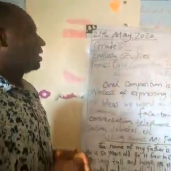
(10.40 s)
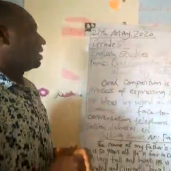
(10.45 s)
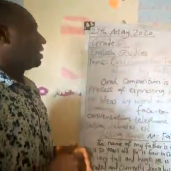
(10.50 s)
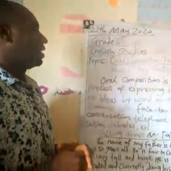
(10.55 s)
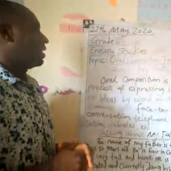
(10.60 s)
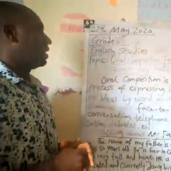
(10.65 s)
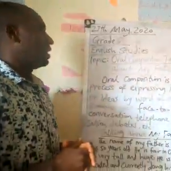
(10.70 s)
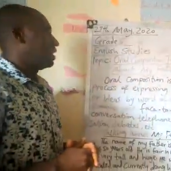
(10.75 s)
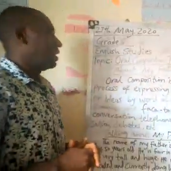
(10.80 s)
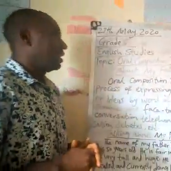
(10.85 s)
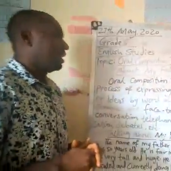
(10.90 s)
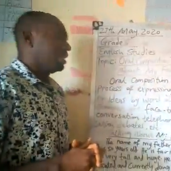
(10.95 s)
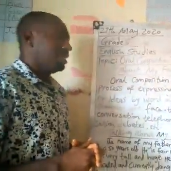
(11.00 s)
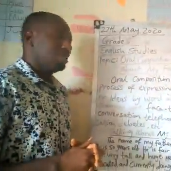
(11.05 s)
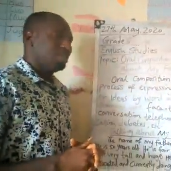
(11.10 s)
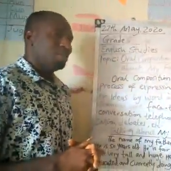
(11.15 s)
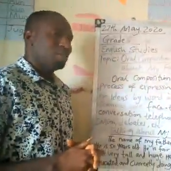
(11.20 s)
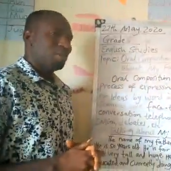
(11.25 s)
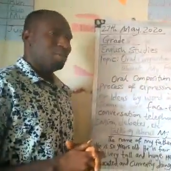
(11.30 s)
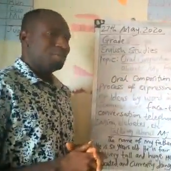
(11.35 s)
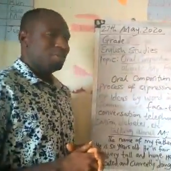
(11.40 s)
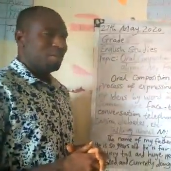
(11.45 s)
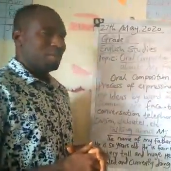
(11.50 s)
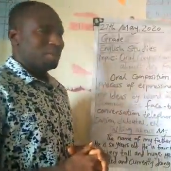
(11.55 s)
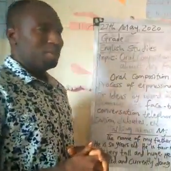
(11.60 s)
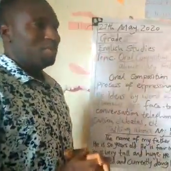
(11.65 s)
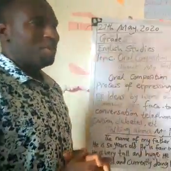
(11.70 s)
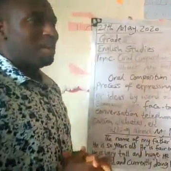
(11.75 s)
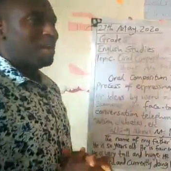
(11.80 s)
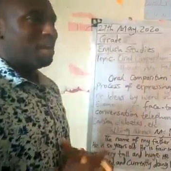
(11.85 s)
The
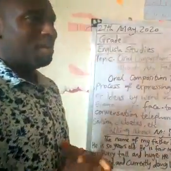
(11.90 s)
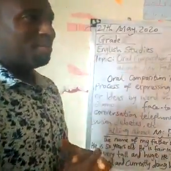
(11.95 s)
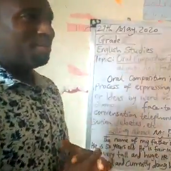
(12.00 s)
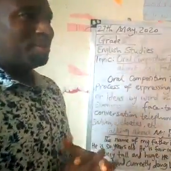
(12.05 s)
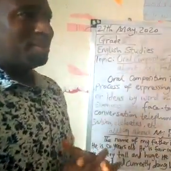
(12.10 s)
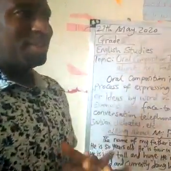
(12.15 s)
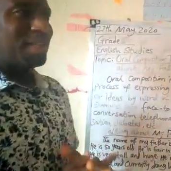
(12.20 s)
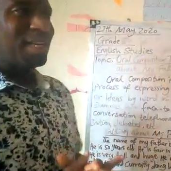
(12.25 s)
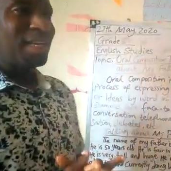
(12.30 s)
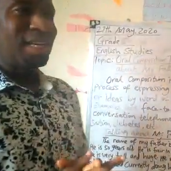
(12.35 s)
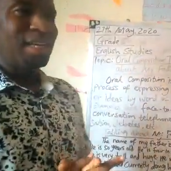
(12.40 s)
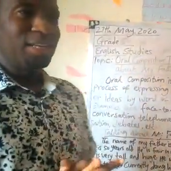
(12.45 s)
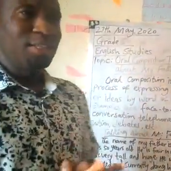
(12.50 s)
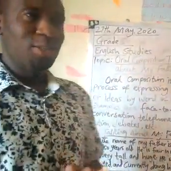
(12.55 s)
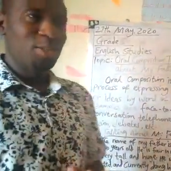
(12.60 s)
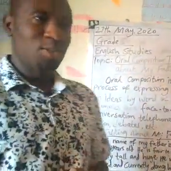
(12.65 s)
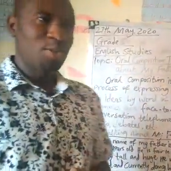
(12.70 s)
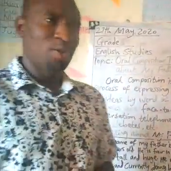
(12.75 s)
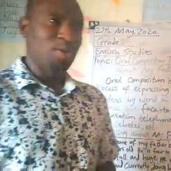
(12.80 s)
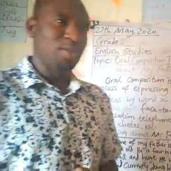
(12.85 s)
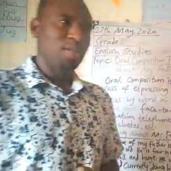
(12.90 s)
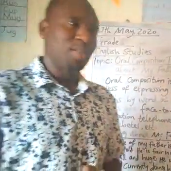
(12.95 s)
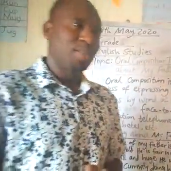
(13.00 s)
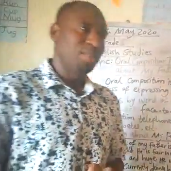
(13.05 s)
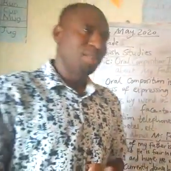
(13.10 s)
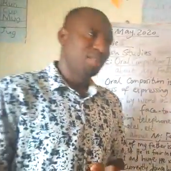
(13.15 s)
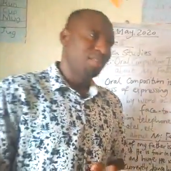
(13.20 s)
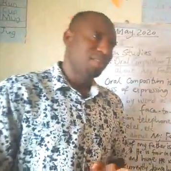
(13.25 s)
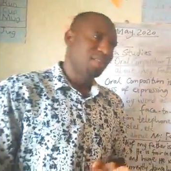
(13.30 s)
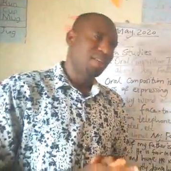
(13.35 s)
subject we have is English study,
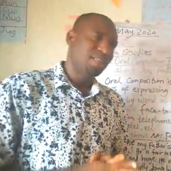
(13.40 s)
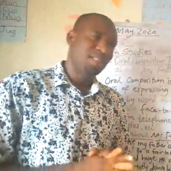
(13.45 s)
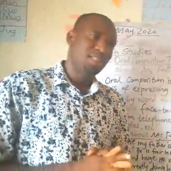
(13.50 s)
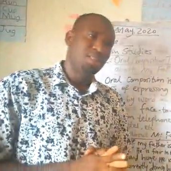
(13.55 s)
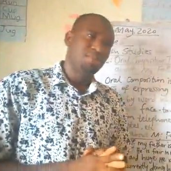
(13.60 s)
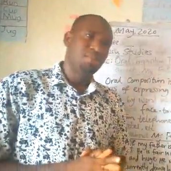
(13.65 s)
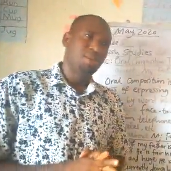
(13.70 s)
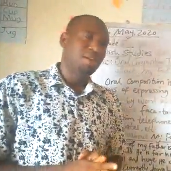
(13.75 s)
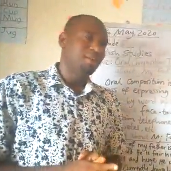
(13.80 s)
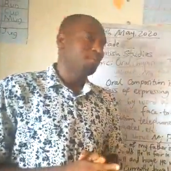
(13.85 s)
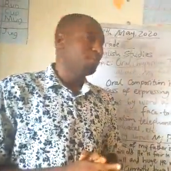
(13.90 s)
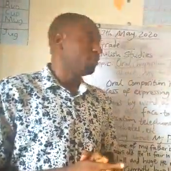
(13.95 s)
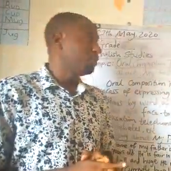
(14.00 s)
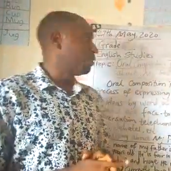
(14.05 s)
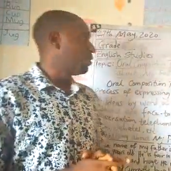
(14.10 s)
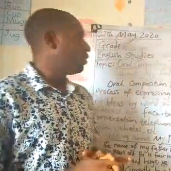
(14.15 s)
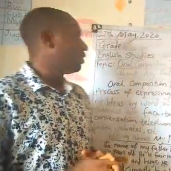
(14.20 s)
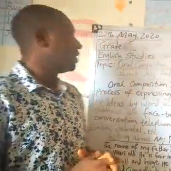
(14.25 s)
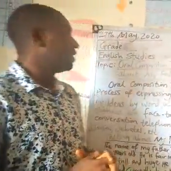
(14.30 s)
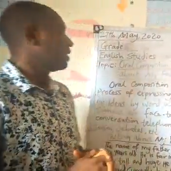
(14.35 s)
that's meant for those